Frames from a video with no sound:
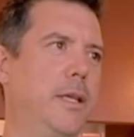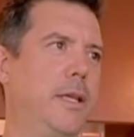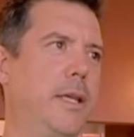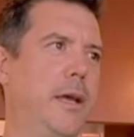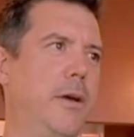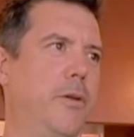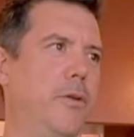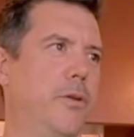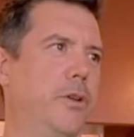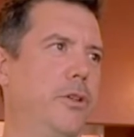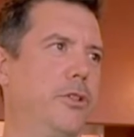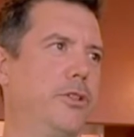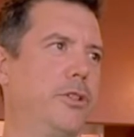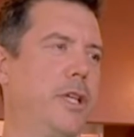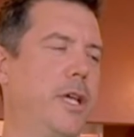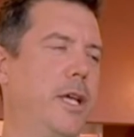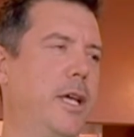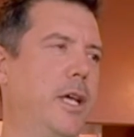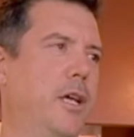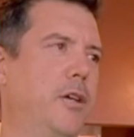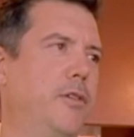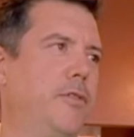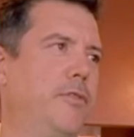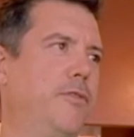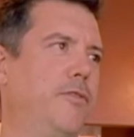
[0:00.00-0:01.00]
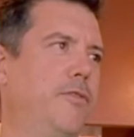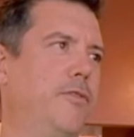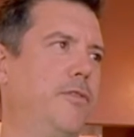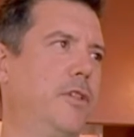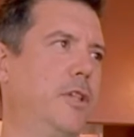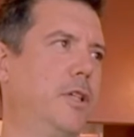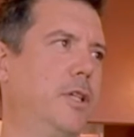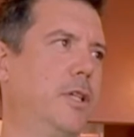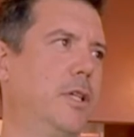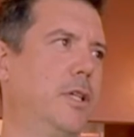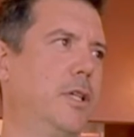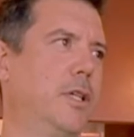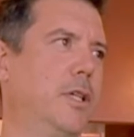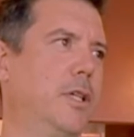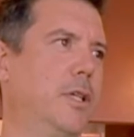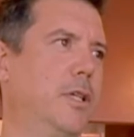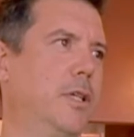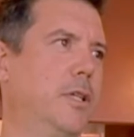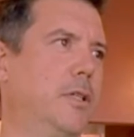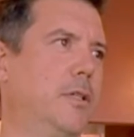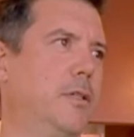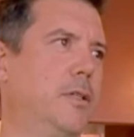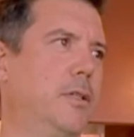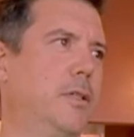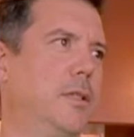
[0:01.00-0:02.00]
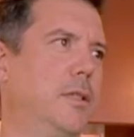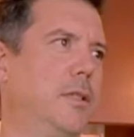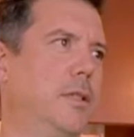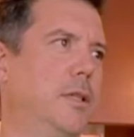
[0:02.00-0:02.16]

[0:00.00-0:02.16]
counter staff, uh,